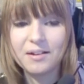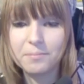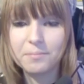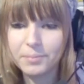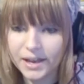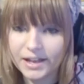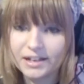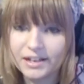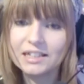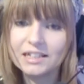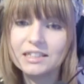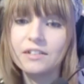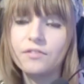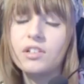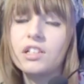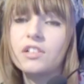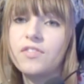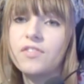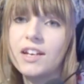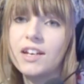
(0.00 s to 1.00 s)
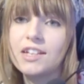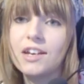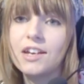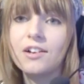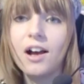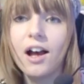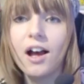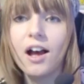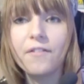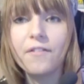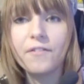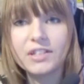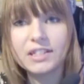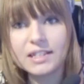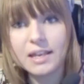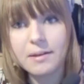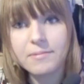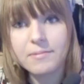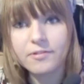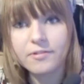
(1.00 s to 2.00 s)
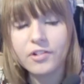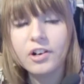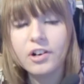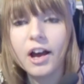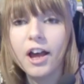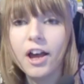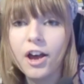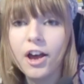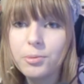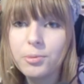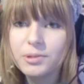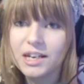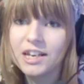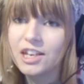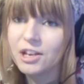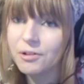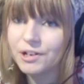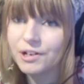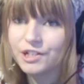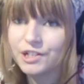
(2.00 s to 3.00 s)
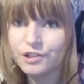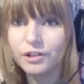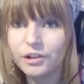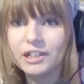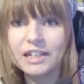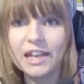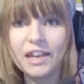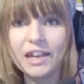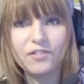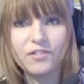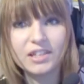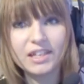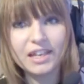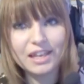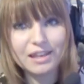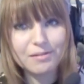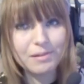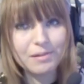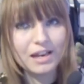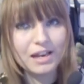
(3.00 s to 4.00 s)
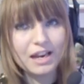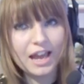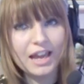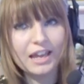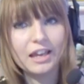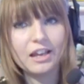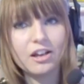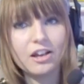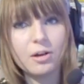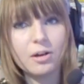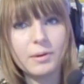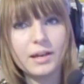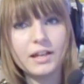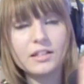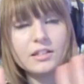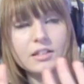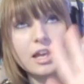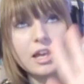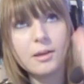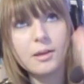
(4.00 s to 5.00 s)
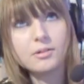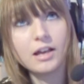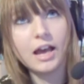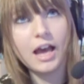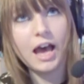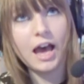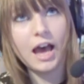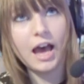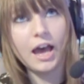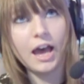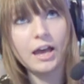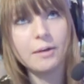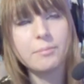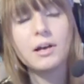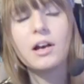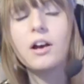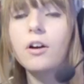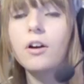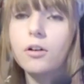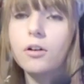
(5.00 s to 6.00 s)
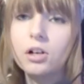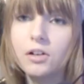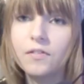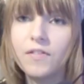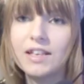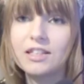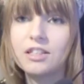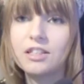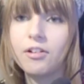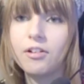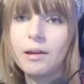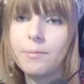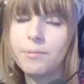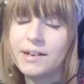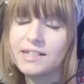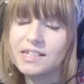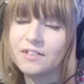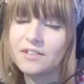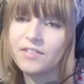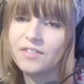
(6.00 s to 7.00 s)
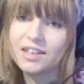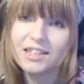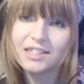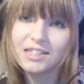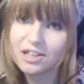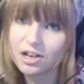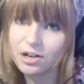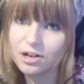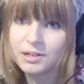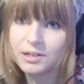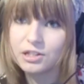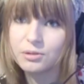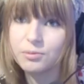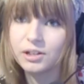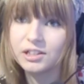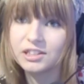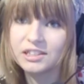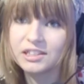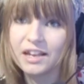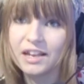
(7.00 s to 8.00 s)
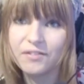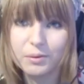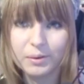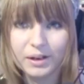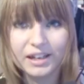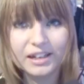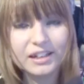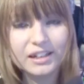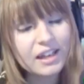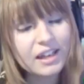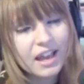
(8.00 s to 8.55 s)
But that's it for this video of The Sims 4. I hope you enjoyed it. If you did, give me a like, a comment, and subscribe. All of it's a great appreciate. Thank you so much for watching, everyone.